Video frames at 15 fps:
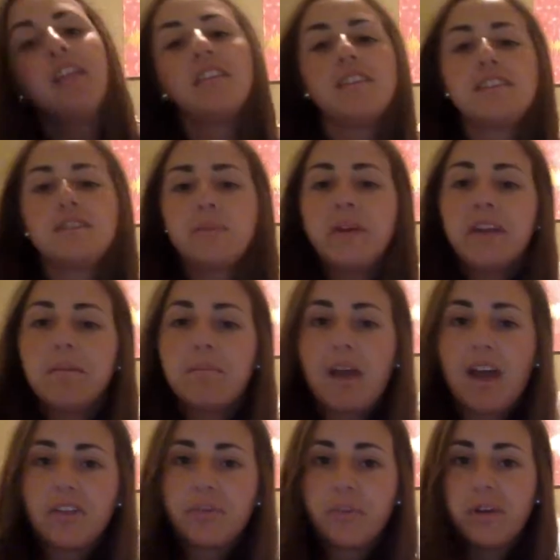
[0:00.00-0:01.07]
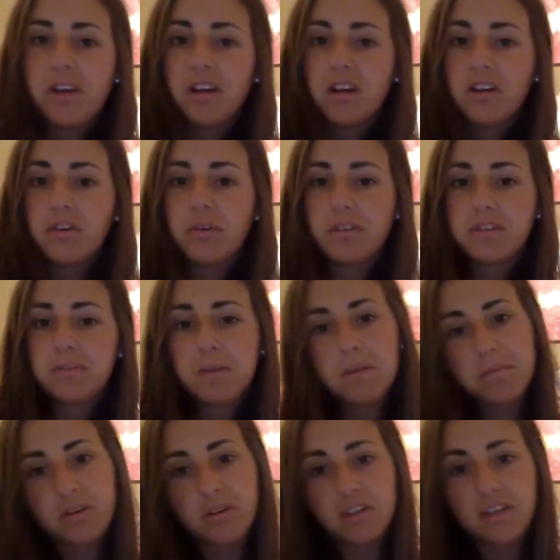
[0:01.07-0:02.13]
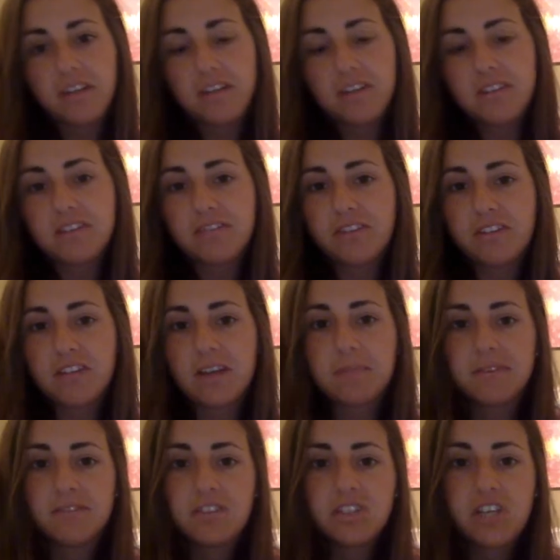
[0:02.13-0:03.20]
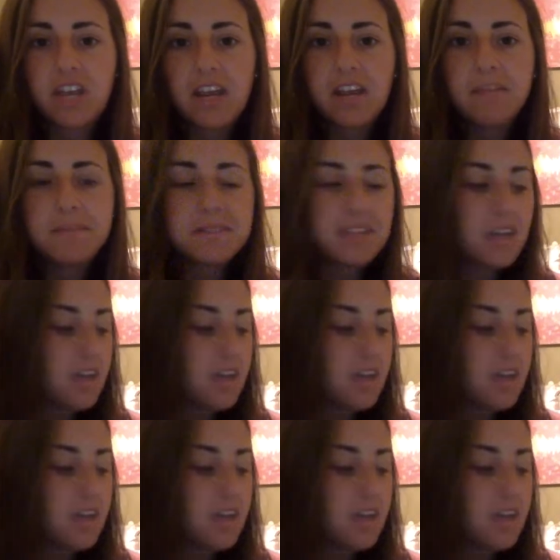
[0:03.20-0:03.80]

This week in math we are going to be building different types of shapes.